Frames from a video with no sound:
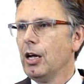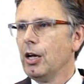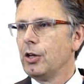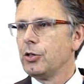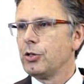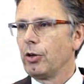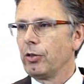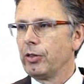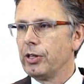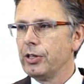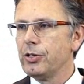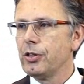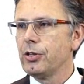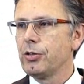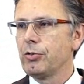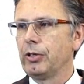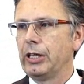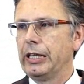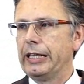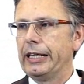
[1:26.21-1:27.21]
So this is
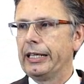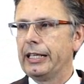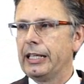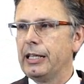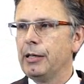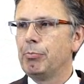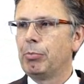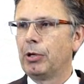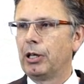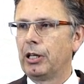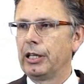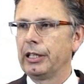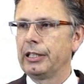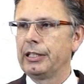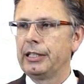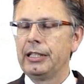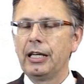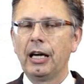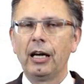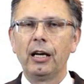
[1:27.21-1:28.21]
really a key part
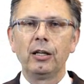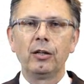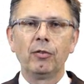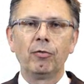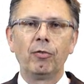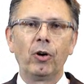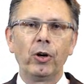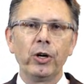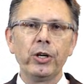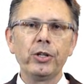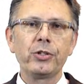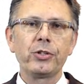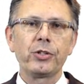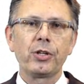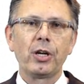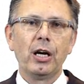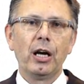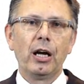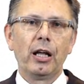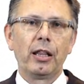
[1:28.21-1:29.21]
here and avoids
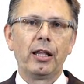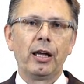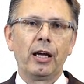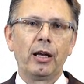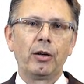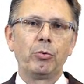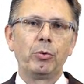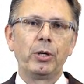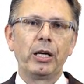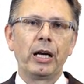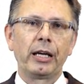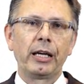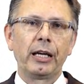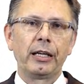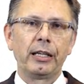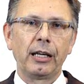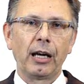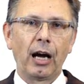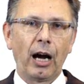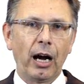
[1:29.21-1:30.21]
that we are
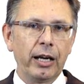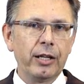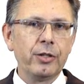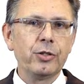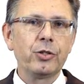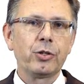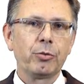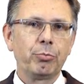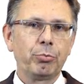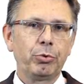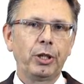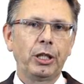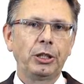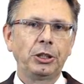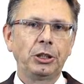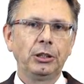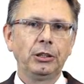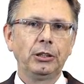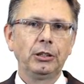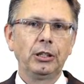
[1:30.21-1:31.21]
getting ion
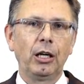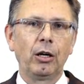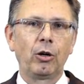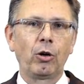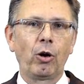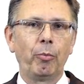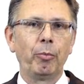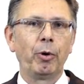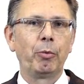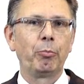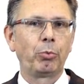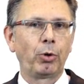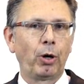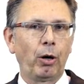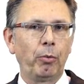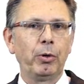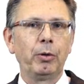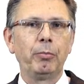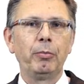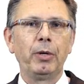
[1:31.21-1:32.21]
suppression, a common
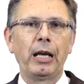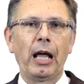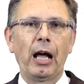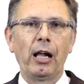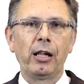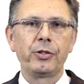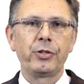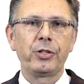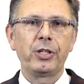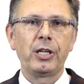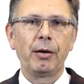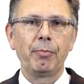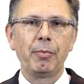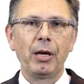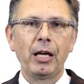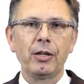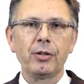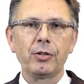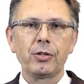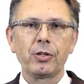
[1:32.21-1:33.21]
problem in
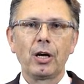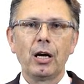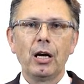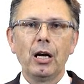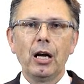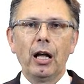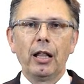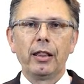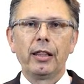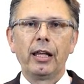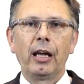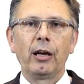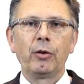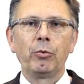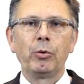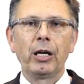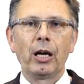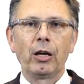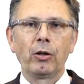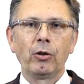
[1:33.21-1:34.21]
LC-MS, that
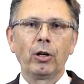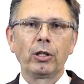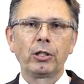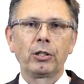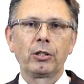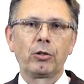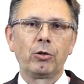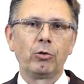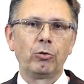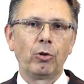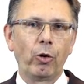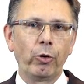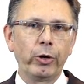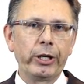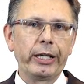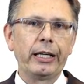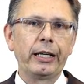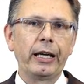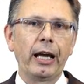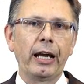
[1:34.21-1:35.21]
we are not
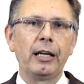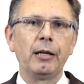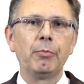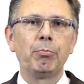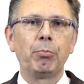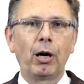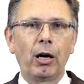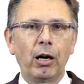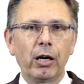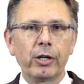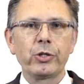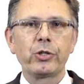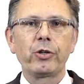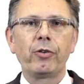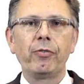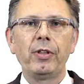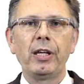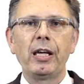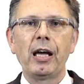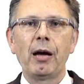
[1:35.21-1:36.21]
corroding any parts
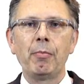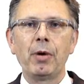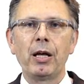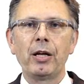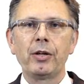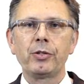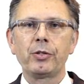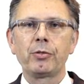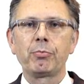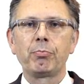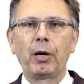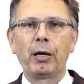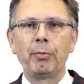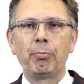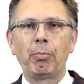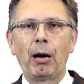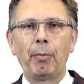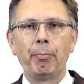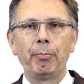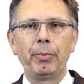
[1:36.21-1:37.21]
of the MS by
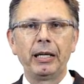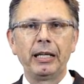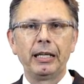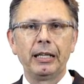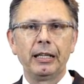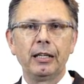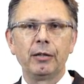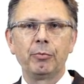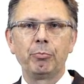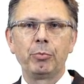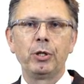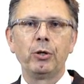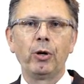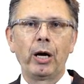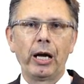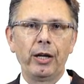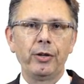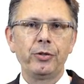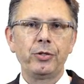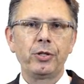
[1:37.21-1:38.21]
pumping in a pure
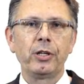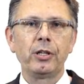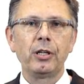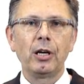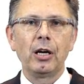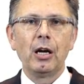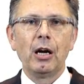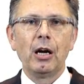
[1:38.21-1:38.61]
acid.